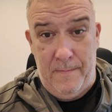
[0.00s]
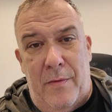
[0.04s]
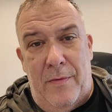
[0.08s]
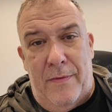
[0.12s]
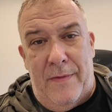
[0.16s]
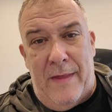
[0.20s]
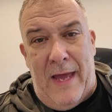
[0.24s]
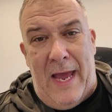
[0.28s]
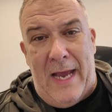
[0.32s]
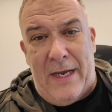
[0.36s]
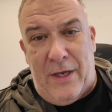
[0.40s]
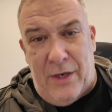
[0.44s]

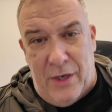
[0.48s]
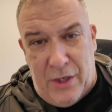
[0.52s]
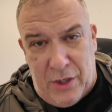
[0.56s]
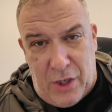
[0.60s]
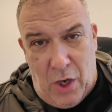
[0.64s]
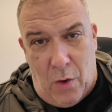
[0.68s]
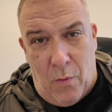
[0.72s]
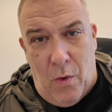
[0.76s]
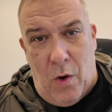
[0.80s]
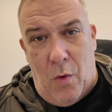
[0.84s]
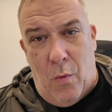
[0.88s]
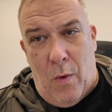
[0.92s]
They're going to
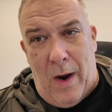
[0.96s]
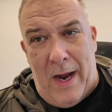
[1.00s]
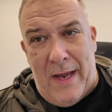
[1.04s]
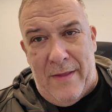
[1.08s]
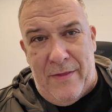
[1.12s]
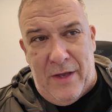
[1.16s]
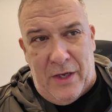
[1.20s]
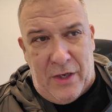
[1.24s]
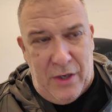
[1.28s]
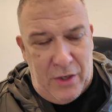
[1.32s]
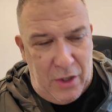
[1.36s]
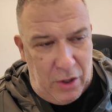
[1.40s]
go
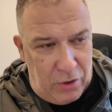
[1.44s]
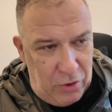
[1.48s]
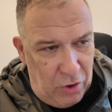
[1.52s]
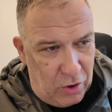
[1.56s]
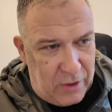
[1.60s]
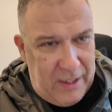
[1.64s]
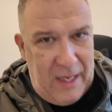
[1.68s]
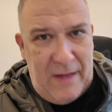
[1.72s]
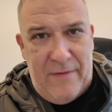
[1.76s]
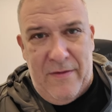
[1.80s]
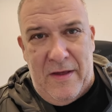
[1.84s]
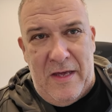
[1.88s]
away. They're going to
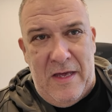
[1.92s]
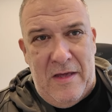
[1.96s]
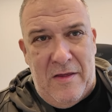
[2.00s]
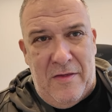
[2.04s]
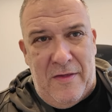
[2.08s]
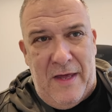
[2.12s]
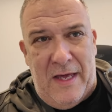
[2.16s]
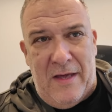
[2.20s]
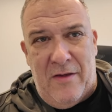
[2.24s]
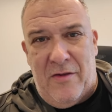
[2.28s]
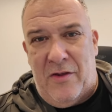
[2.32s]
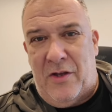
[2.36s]
look at
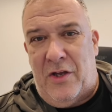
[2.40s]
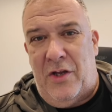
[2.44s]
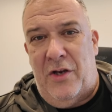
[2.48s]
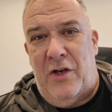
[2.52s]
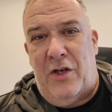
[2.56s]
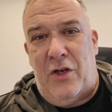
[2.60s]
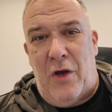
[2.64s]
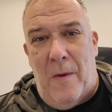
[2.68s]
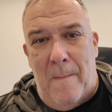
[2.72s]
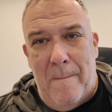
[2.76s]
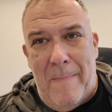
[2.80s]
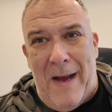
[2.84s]
these things. They're going
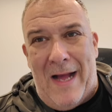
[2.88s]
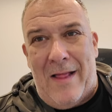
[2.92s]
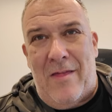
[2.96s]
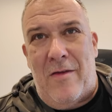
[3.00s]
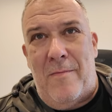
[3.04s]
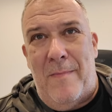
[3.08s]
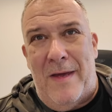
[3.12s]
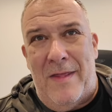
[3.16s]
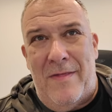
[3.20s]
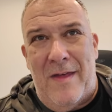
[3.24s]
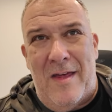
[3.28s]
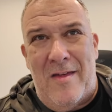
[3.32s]
to come back
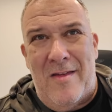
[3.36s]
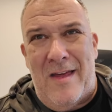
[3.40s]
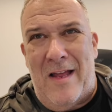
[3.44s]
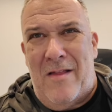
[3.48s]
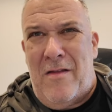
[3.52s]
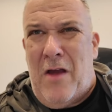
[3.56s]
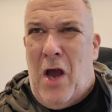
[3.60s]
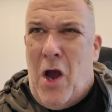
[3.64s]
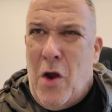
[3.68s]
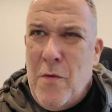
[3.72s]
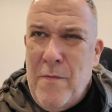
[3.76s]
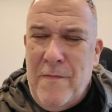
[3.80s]
to me. They
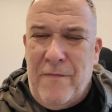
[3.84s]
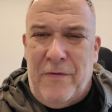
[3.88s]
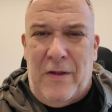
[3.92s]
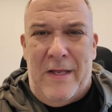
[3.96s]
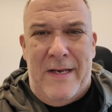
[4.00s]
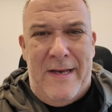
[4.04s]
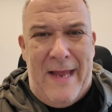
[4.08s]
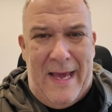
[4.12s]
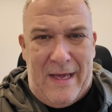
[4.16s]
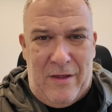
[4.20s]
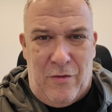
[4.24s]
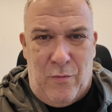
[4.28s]
said
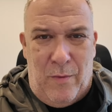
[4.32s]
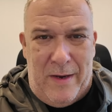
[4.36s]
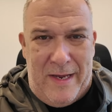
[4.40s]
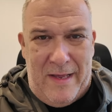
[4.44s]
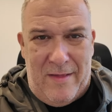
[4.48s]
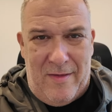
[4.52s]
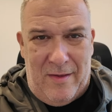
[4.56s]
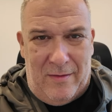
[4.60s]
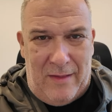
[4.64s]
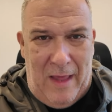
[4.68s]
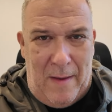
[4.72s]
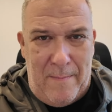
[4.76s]
hopefully next
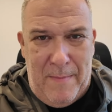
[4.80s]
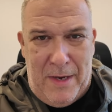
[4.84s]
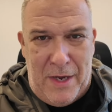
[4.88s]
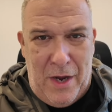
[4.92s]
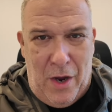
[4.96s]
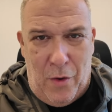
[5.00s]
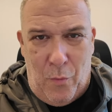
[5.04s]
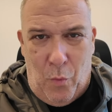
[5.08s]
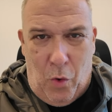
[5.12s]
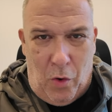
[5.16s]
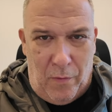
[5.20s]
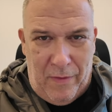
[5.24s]
week to let me
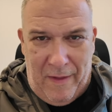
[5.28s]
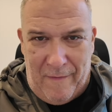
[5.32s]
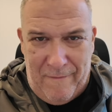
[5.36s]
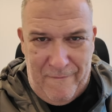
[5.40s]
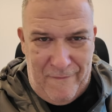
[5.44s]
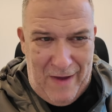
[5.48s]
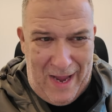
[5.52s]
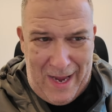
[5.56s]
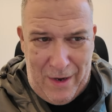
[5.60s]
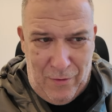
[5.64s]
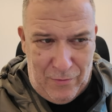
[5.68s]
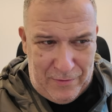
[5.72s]
know what they've
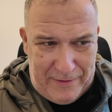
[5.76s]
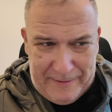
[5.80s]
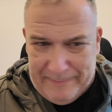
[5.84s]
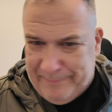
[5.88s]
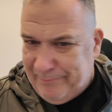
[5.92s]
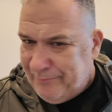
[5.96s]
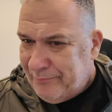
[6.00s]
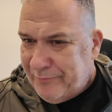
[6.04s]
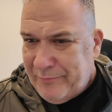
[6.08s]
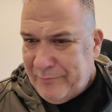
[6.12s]
found